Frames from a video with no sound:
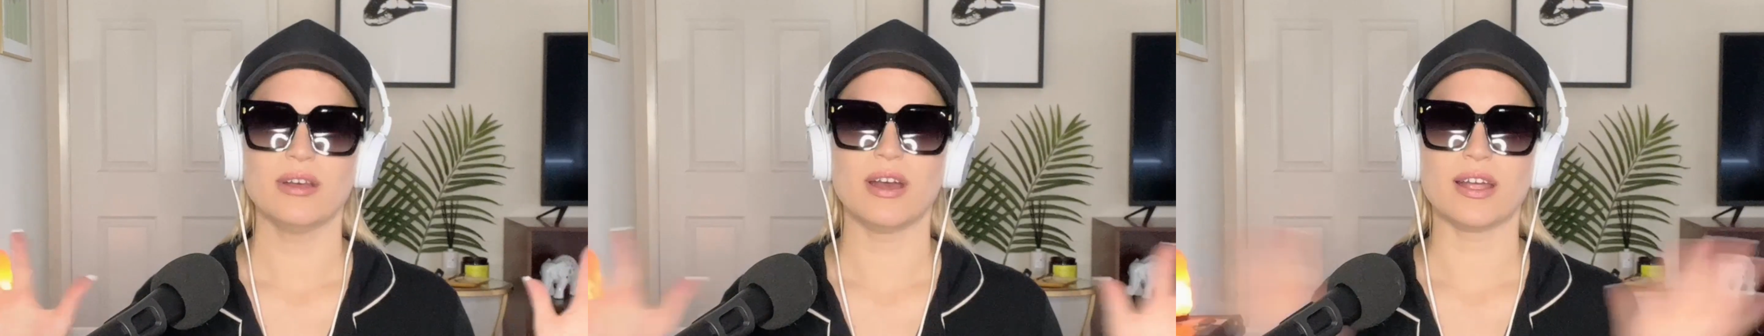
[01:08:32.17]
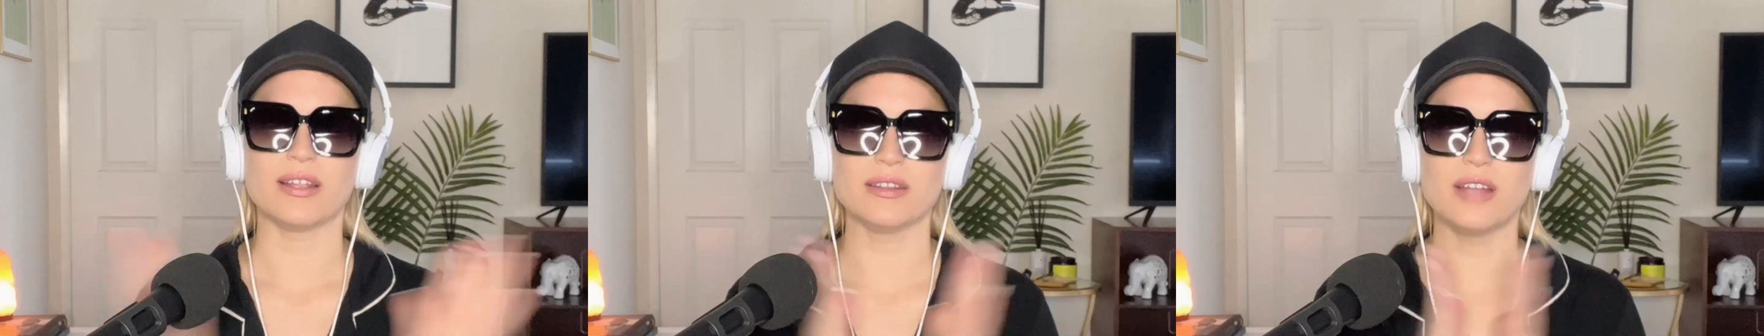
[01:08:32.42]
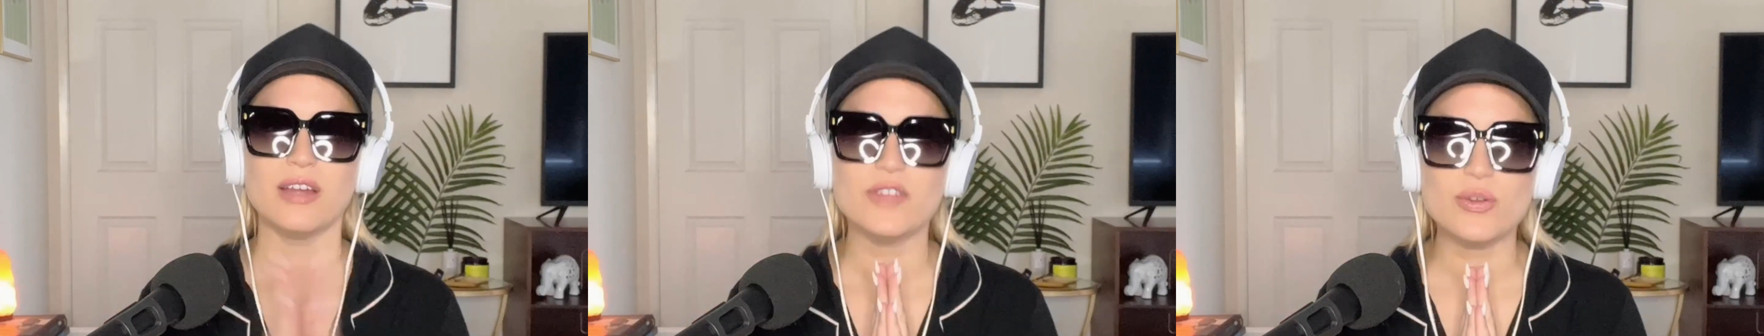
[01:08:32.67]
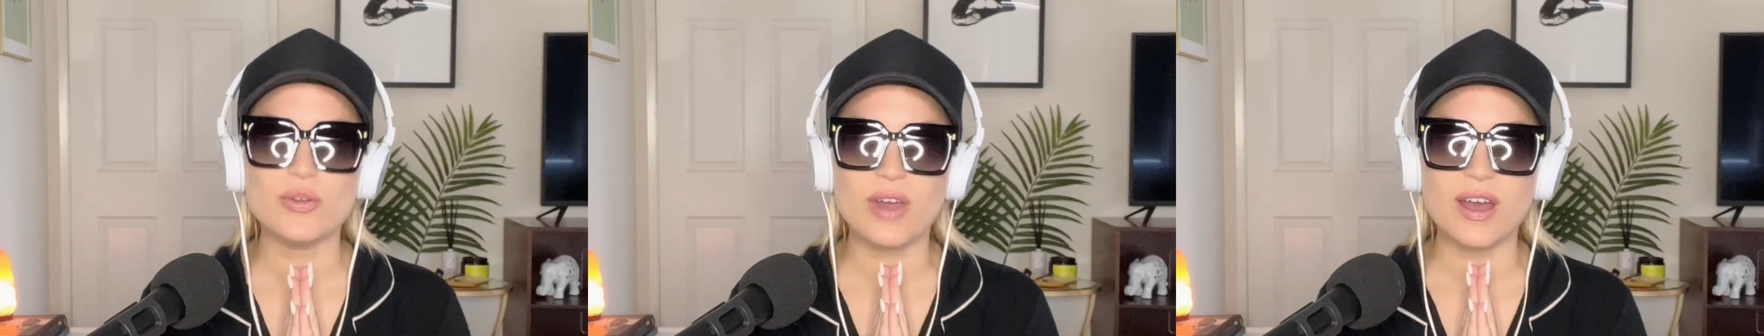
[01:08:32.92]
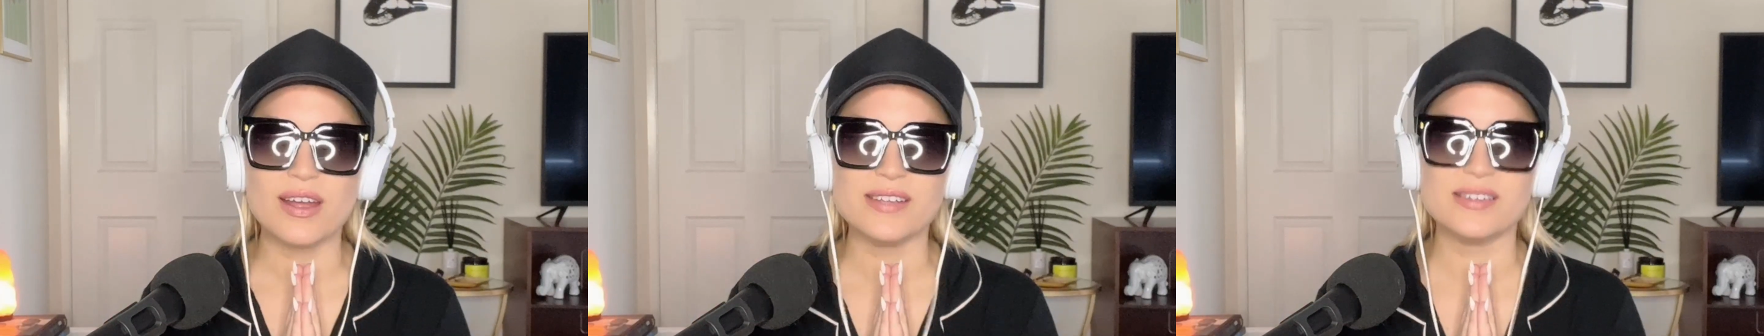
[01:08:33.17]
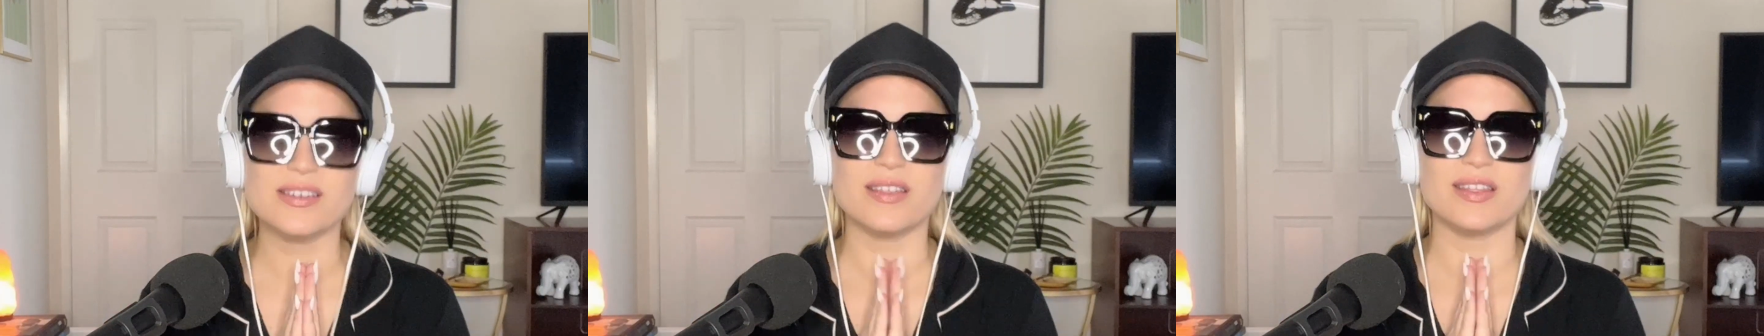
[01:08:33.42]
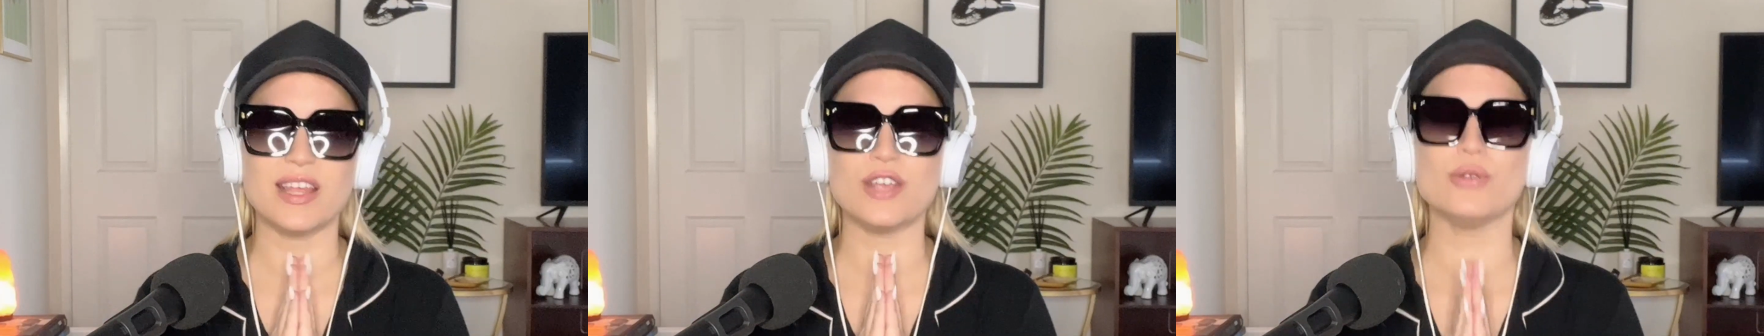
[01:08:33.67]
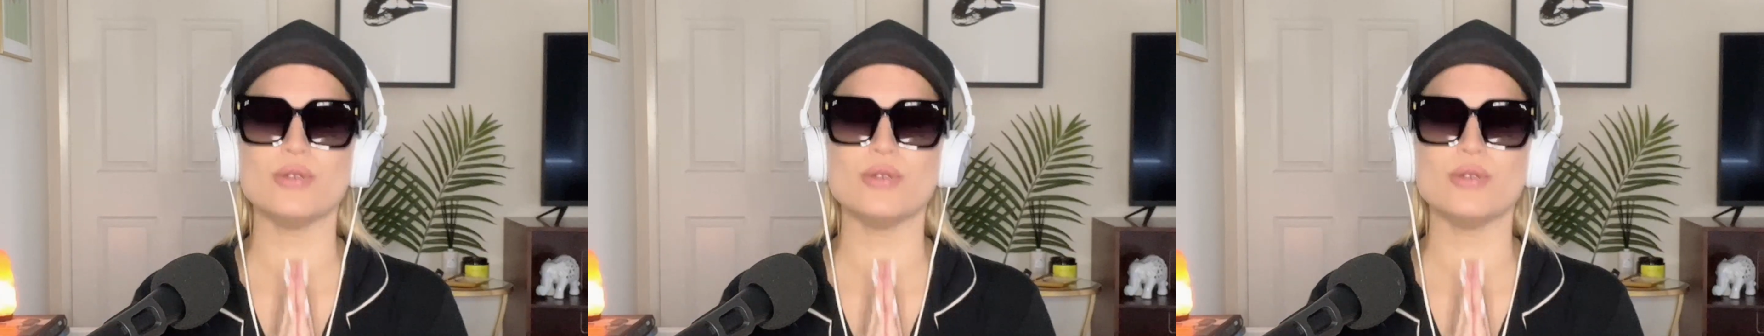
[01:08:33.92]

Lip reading: I love you guys. Thank